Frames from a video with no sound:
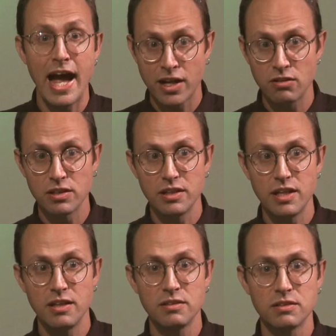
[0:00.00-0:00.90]

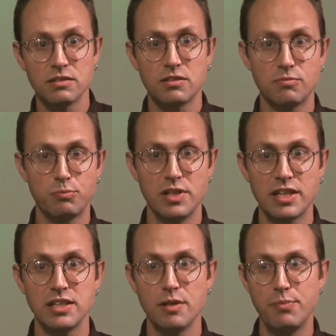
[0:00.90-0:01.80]
accurately
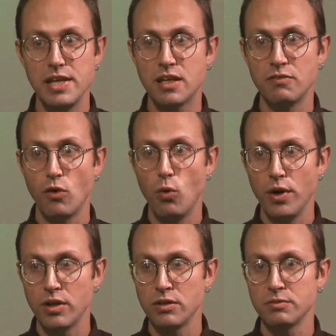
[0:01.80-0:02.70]
predicting the peak of
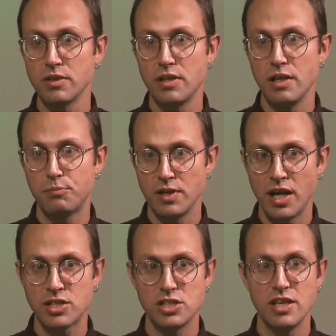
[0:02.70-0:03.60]
oil
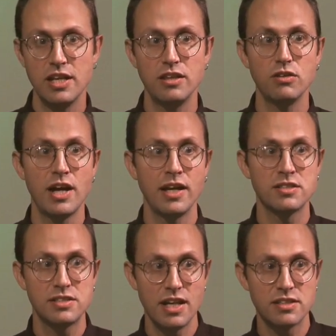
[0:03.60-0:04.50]
production in the
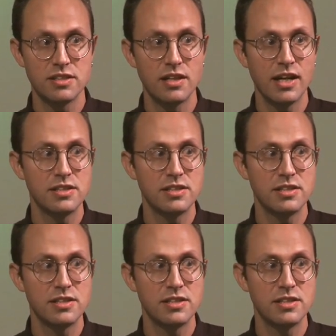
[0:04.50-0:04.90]
United States in the